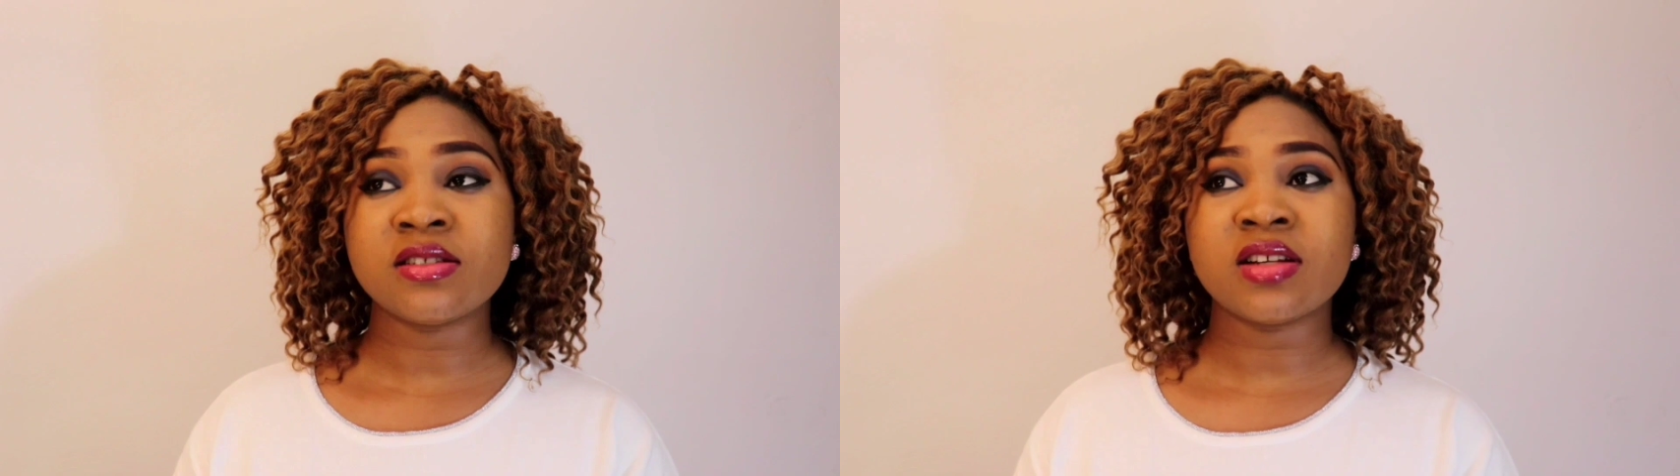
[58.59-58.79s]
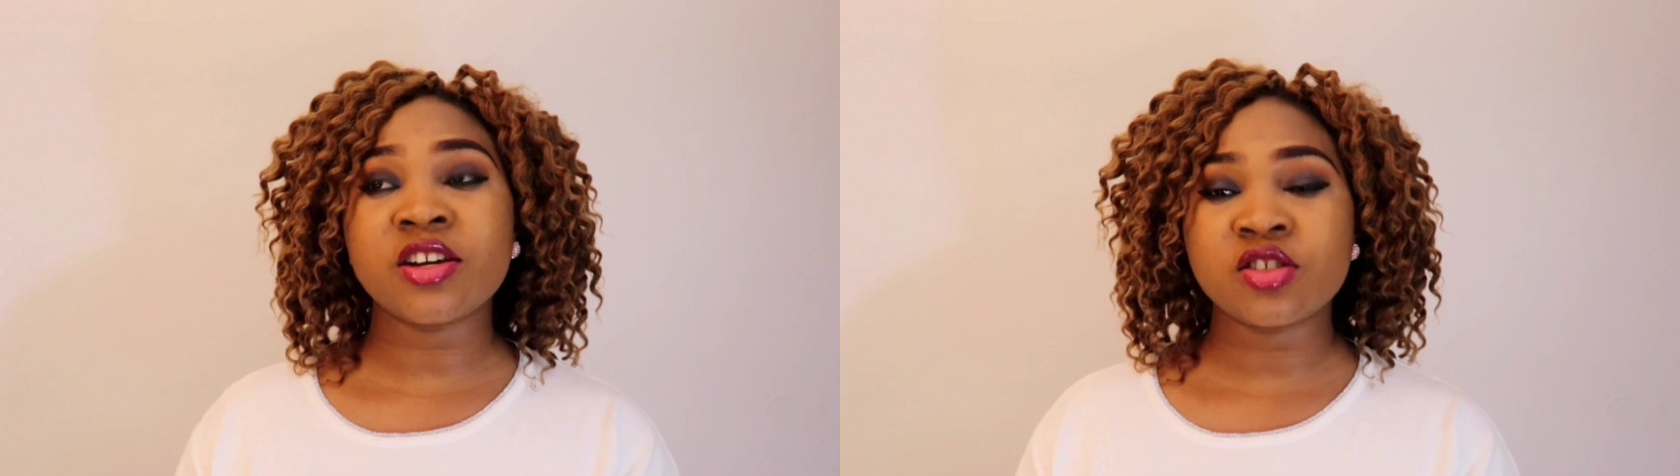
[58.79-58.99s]

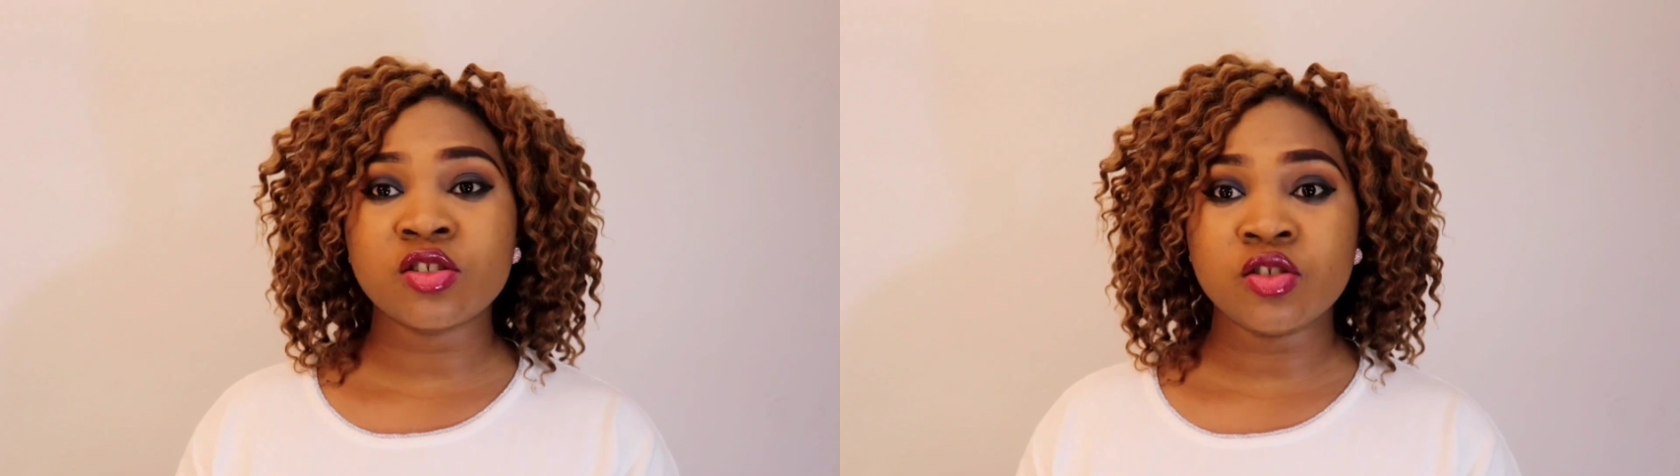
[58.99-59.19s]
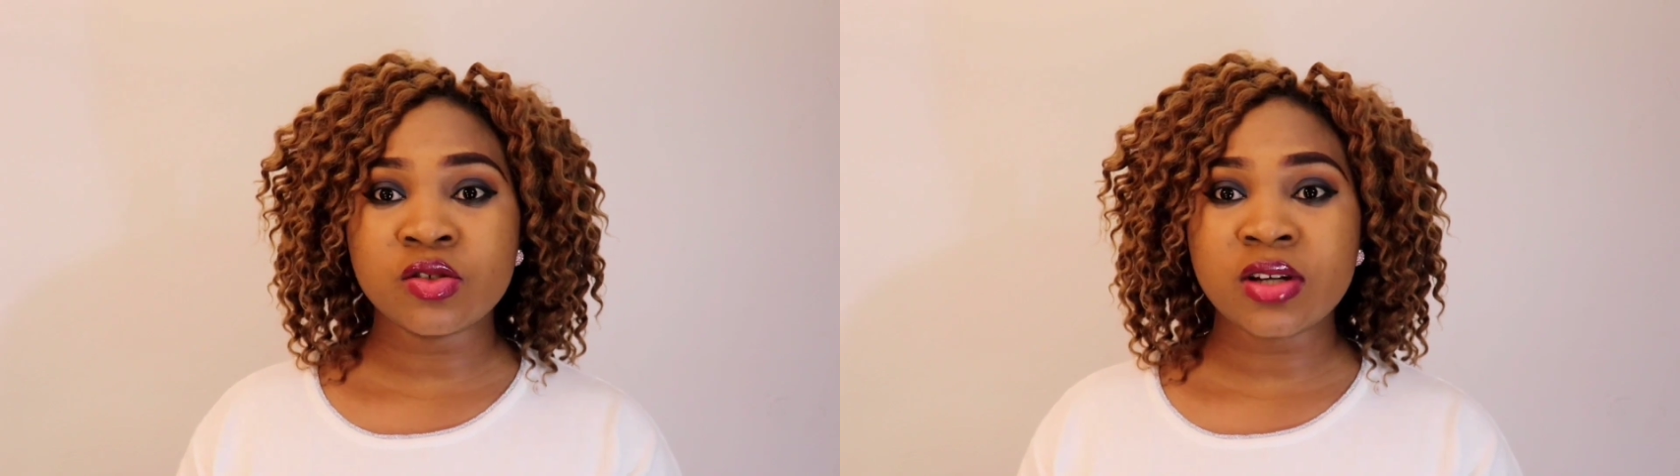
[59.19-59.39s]

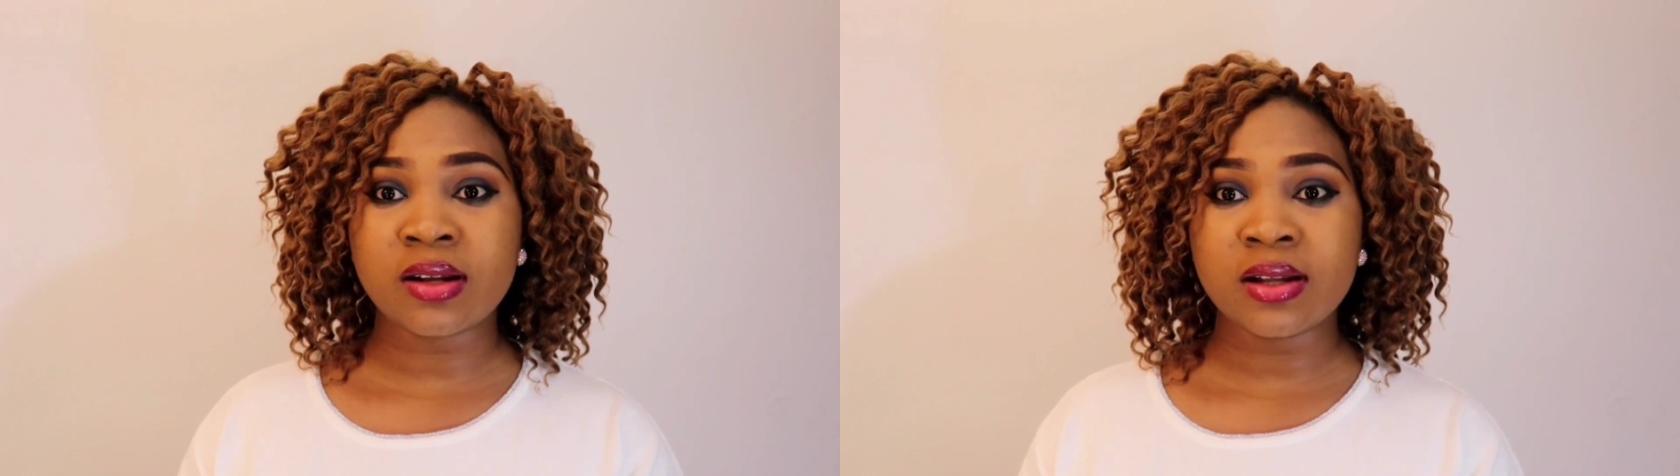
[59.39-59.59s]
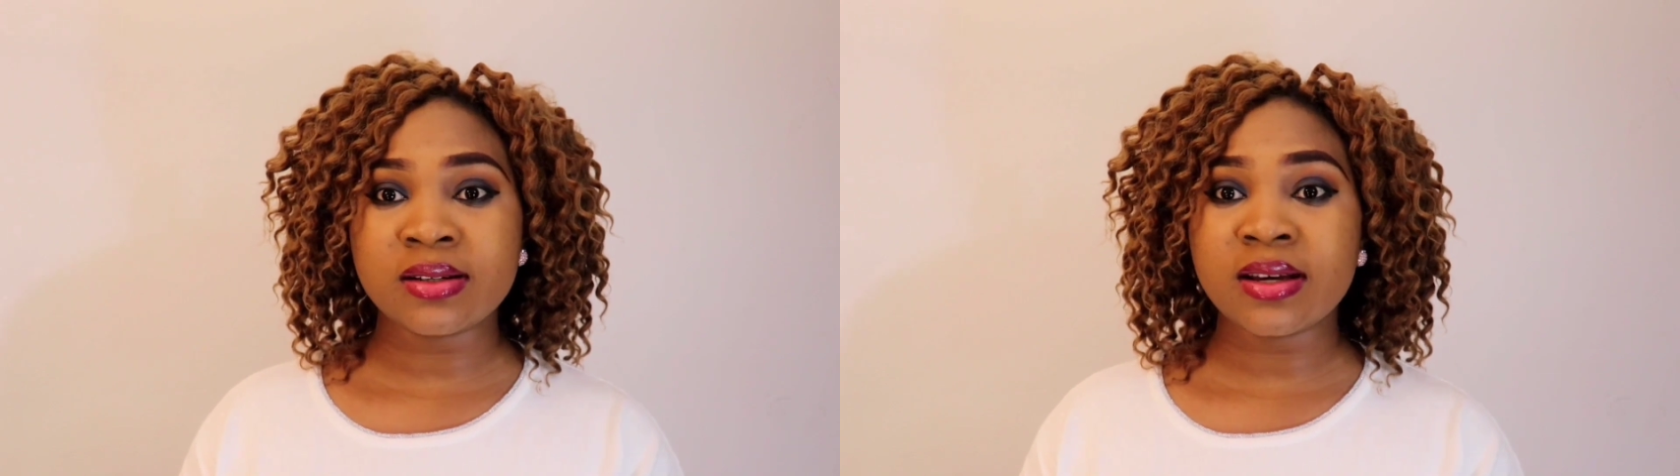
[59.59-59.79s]
international news outlet.